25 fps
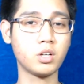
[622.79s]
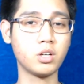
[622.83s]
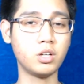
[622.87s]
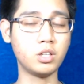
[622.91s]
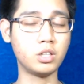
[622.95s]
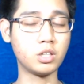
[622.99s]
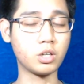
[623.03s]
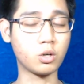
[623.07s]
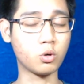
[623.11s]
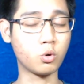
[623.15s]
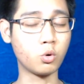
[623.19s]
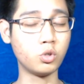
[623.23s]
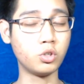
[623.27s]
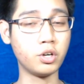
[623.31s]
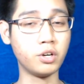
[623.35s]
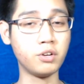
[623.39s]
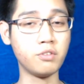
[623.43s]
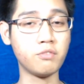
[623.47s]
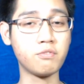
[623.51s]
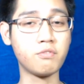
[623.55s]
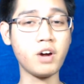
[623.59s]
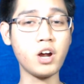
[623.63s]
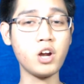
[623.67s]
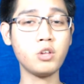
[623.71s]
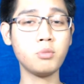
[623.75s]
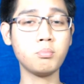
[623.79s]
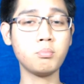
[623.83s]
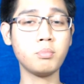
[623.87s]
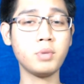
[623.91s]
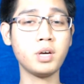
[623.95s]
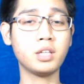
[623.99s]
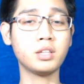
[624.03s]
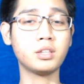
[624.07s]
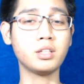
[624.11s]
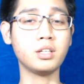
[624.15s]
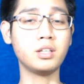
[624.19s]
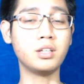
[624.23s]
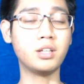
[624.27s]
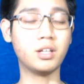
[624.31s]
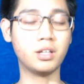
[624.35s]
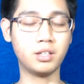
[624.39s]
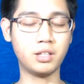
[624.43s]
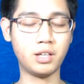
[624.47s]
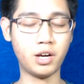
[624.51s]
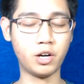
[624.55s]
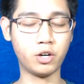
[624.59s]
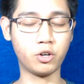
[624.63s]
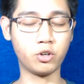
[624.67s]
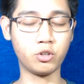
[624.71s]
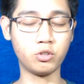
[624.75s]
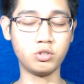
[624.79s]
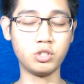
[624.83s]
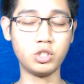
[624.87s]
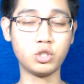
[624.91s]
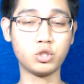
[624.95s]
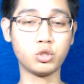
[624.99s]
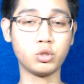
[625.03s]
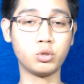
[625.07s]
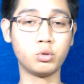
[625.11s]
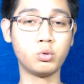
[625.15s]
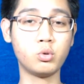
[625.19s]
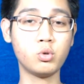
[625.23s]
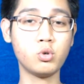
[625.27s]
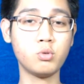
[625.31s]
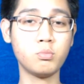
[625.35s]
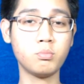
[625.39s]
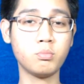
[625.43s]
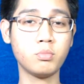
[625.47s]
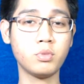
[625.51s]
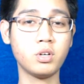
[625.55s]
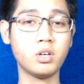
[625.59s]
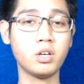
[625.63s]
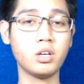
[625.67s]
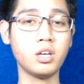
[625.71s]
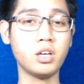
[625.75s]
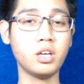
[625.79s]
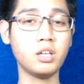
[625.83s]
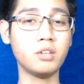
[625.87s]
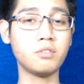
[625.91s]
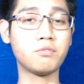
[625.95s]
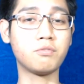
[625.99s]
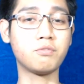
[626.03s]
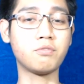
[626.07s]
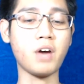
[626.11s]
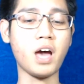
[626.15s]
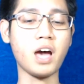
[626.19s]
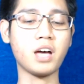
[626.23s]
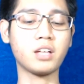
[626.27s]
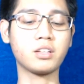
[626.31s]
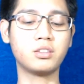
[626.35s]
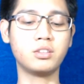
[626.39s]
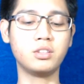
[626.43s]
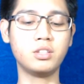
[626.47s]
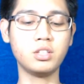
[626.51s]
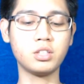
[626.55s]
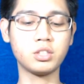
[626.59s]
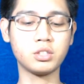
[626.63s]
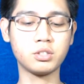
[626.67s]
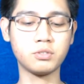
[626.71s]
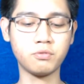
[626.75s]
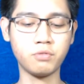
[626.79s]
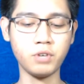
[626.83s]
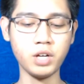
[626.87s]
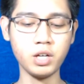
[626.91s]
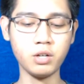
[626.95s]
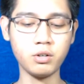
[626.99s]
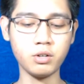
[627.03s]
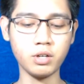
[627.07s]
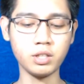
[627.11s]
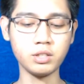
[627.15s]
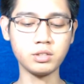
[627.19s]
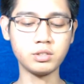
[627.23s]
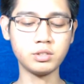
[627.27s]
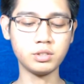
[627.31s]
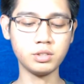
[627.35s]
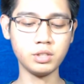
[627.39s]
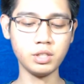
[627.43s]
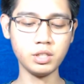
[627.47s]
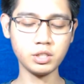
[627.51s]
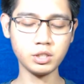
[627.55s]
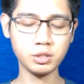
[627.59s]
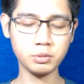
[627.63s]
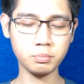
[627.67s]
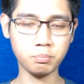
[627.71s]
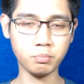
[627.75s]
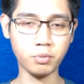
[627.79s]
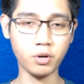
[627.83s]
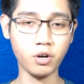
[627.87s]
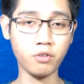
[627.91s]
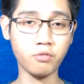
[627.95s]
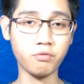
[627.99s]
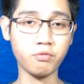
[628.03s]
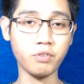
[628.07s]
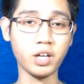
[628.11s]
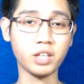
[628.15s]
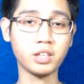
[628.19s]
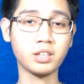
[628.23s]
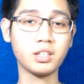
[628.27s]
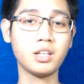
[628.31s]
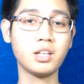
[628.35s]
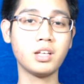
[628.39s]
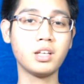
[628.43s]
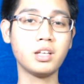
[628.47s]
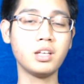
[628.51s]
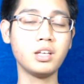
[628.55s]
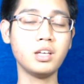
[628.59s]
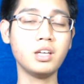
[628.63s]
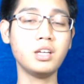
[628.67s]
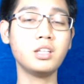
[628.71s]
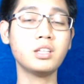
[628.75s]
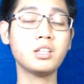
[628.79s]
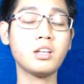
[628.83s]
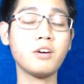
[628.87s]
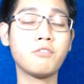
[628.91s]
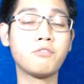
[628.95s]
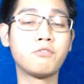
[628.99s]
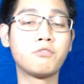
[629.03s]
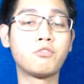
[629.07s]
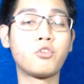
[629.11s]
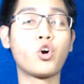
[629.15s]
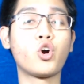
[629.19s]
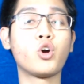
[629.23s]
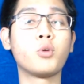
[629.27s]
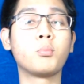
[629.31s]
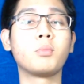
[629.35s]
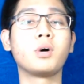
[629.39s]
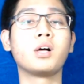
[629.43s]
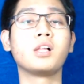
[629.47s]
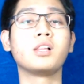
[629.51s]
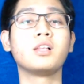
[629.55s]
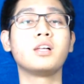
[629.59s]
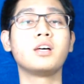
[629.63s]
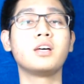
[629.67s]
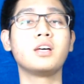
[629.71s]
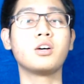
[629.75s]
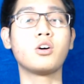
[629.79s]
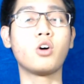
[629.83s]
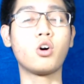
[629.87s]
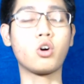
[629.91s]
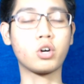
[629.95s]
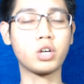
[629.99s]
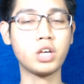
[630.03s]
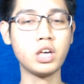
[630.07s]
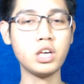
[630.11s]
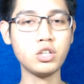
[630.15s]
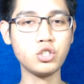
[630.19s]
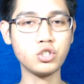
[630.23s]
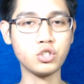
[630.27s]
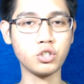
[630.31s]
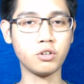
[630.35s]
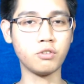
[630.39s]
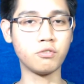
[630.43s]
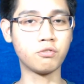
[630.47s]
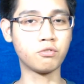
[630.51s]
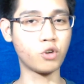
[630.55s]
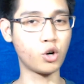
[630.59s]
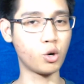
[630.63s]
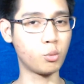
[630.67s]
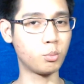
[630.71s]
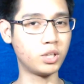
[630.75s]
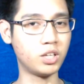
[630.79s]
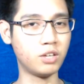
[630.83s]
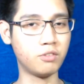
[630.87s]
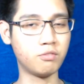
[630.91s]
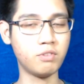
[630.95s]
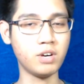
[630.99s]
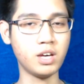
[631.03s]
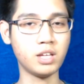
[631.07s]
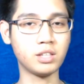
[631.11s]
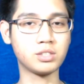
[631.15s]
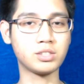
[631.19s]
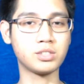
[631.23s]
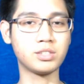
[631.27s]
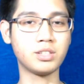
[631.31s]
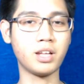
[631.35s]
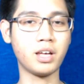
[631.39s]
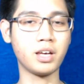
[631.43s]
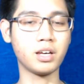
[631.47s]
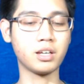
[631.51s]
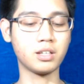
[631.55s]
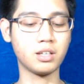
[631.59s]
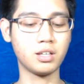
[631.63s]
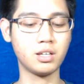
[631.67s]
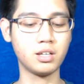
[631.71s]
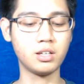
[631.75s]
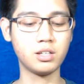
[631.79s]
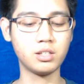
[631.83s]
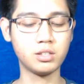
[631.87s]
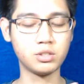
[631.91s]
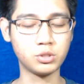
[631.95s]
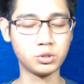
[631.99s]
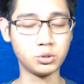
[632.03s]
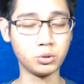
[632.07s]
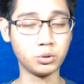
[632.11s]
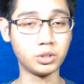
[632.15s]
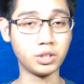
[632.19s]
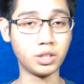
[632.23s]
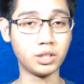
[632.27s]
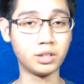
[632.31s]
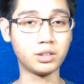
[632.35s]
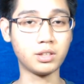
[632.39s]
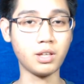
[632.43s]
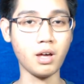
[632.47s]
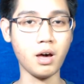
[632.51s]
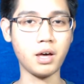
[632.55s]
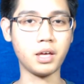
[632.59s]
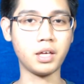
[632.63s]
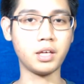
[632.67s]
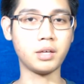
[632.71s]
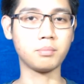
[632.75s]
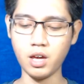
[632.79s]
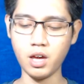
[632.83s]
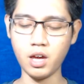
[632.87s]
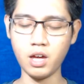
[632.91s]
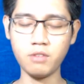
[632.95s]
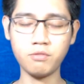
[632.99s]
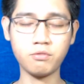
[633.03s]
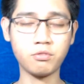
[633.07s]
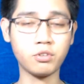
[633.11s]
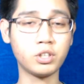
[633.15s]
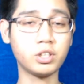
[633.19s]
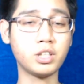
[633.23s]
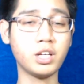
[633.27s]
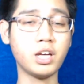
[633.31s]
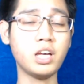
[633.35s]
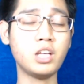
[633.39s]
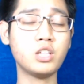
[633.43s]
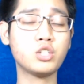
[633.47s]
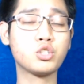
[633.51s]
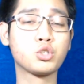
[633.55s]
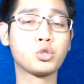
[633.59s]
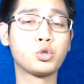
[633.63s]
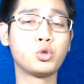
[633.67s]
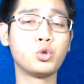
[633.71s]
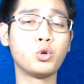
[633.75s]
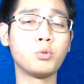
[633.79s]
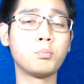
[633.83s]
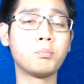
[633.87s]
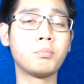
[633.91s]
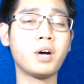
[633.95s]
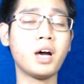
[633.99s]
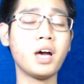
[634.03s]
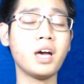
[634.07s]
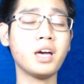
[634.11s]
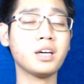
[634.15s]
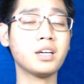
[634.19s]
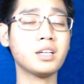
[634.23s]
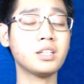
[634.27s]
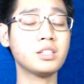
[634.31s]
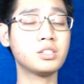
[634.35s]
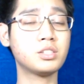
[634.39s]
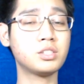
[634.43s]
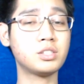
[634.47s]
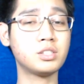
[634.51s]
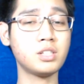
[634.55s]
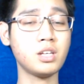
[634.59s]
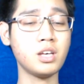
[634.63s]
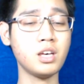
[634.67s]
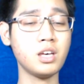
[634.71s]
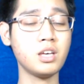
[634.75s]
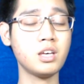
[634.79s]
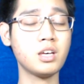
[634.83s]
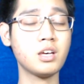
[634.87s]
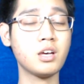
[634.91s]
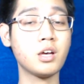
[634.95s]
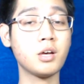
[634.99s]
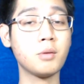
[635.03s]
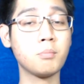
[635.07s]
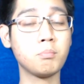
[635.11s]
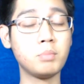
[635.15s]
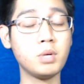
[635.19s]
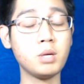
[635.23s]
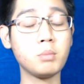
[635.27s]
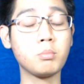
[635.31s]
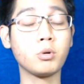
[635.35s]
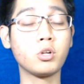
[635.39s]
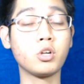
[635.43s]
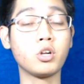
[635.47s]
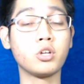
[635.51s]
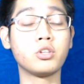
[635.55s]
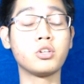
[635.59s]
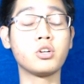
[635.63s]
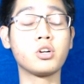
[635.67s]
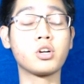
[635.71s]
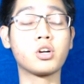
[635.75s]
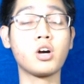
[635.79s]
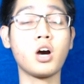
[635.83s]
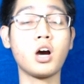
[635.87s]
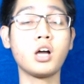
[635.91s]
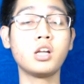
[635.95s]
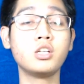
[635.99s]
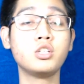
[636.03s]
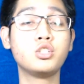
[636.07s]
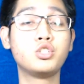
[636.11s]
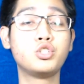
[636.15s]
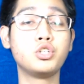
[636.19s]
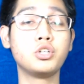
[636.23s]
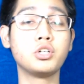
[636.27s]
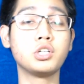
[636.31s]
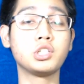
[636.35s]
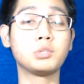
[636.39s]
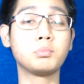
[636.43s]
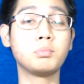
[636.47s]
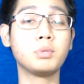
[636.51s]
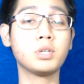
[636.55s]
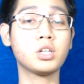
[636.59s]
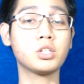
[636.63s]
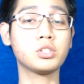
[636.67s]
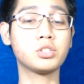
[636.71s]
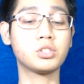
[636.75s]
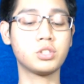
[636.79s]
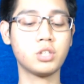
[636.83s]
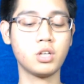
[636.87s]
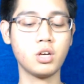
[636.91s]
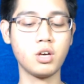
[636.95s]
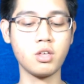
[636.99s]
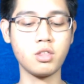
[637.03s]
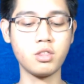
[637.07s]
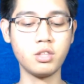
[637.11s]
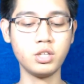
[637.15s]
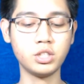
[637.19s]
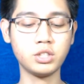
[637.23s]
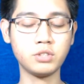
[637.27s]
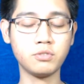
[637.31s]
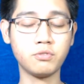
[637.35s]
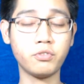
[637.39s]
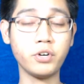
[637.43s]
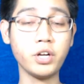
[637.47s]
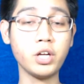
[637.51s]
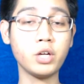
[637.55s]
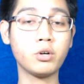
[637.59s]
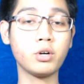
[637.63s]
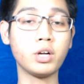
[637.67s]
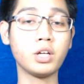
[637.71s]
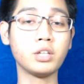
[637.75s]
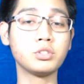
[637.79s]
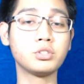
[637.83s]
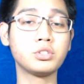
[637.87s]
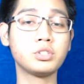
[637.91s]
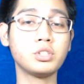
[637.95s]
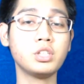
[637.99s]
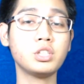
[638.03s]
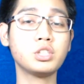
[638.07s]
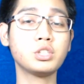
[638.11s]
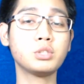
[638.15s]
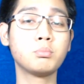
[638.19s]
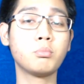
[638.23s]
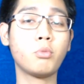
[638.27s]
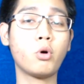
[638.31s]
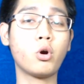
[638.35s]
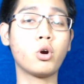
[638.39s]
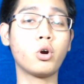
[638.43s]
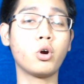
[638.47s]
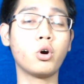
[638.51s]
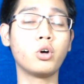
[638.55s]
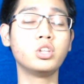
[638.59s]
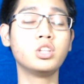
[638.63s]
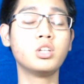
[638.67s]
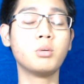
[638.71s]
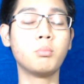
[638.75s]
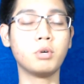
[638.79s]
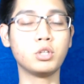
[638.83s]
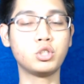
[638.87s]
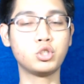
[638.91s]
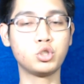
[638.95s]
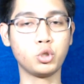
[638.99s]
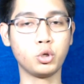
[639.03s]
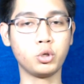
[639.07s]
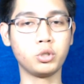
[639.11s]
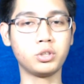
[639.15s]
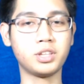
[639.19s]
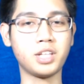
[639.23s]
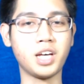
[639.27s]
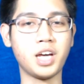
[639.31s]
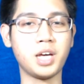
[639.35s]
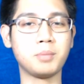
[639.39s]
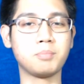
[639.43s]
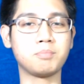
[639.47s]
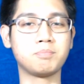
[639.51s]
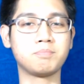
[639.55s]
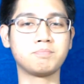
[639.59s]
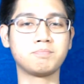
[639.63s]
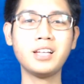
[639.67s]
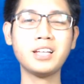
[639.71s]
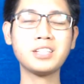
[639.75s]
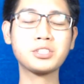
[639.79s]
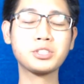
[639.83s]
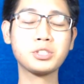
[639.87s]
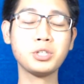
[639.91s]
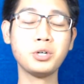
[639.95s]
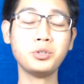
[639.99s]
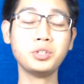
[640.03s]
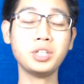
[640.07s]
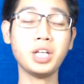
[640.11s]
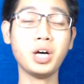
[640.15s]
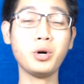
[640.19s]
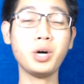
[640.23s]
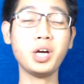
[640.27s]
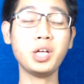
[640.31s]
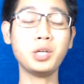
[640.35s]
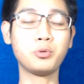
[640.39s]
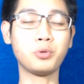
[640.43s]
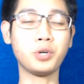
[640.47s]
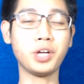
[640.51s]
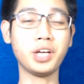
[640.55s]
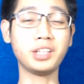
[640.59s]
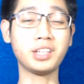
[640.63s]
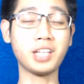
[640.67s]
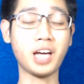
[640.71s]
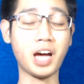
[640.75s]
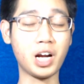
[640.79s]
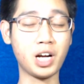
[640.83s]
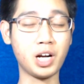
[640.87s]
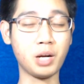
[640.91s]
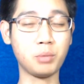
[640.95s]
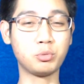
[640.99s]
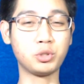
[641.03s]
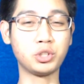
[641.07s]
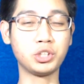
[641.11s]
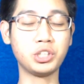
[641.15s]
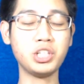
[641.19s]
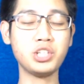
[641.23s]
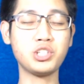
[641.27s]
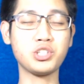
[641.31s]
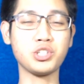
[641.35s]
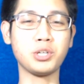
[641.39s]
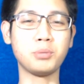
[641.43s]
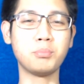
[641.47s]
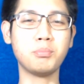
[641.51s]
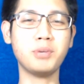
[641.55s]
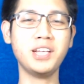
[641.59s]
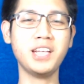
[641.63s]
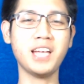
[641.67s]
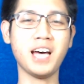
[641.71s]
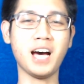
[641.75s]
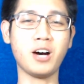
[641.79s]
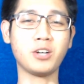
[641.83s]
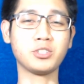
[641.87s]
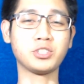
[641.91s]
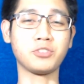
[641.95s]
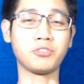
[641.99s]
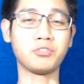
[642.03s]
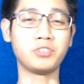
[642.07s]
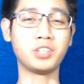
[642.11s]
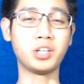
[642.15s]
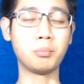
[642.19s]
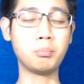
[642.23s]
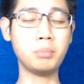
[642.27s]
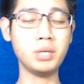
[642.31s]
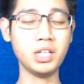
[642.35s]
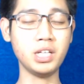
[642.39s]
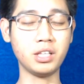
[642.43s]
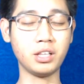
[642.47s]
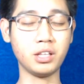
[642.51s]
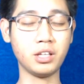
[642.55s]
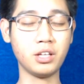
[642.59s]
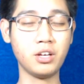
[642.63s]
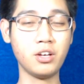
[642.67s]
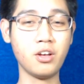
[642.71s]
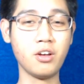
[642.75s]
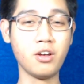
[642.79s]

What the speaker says: In a cooler environment, in an air-conditioned room, in fact, this fragrance is perfect in a formal occasion, formal events like suit and tie. And for the age group, I can say people under college years because this fragrance is more on the mature type. Let's go now and rate Arab Tradition by the House of Nabeel.